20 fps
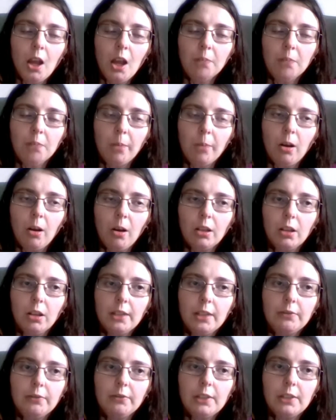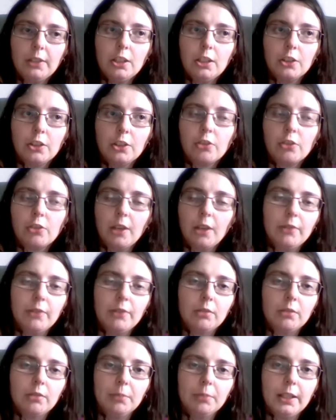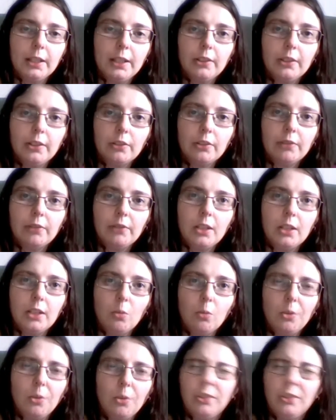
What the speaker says: by the Australian Federal Police, I think it was.